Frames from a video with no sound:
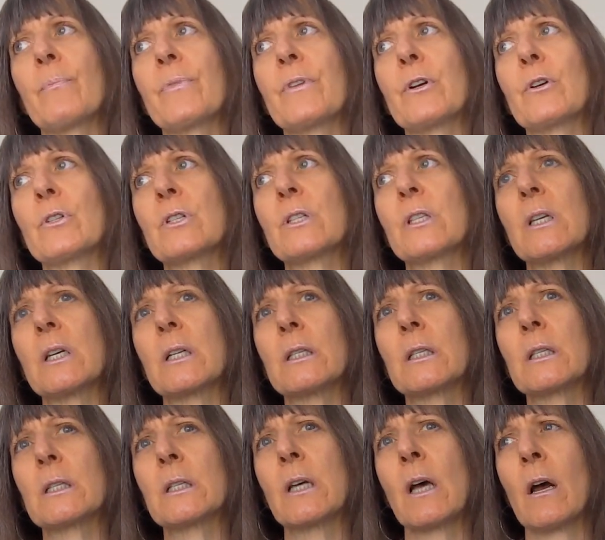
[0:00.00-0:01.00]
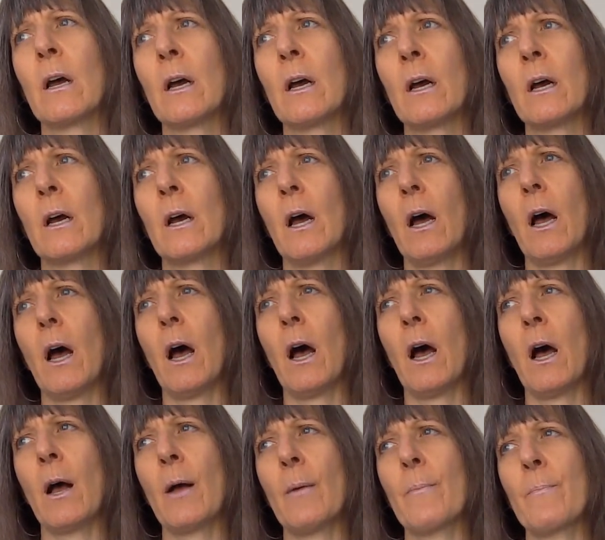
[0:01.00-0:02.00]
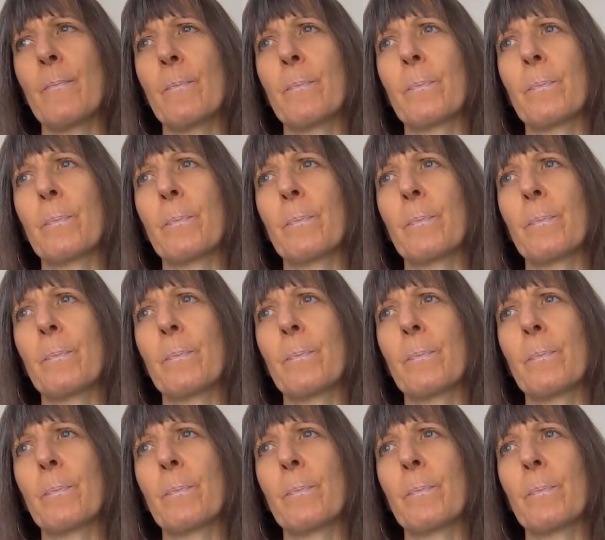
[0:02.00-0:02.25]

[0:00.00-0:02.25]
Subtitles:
there's this, a